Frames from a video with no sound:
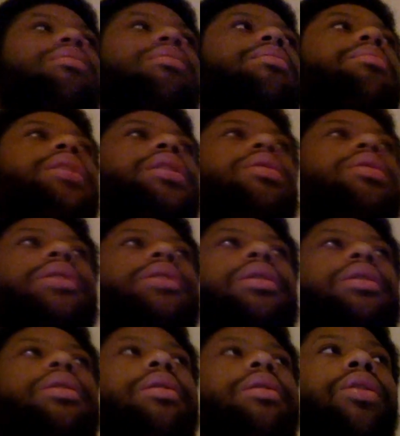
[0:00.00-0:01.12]
be
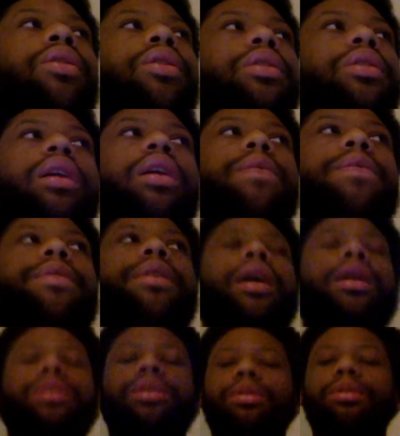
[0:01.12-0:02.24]
on the lookout for
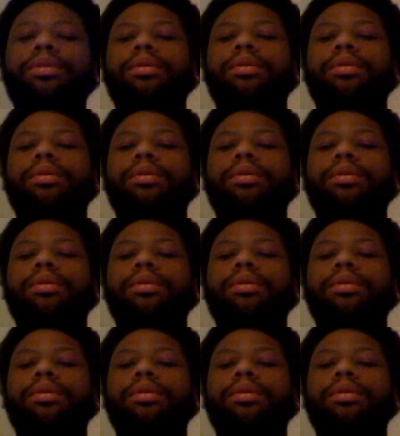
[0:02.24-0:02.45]
that too.